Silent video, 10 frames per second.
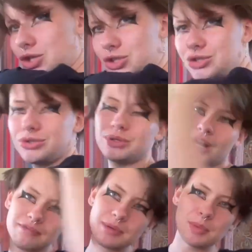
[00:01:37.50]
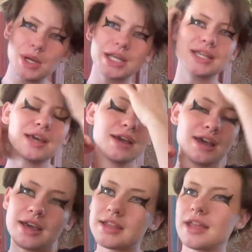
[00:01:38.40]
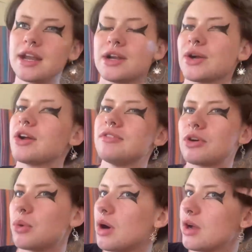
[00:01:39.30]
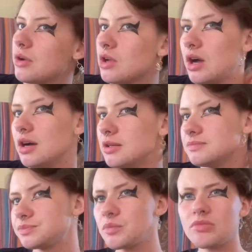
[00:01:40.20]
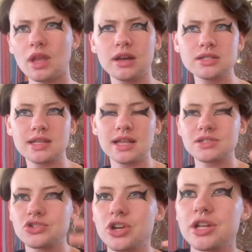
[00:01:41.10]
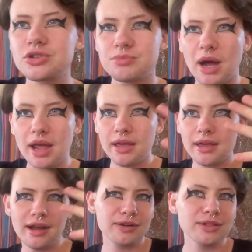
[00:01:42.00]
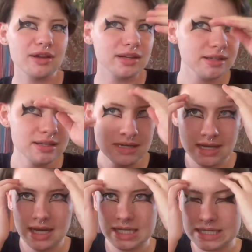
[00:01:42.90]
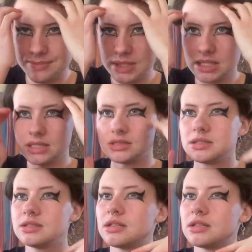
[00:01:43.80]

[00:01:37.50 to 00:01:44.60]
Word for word: cute. I've been wanting that haircut for a while. Um, I guess that's a change. My hairline has been,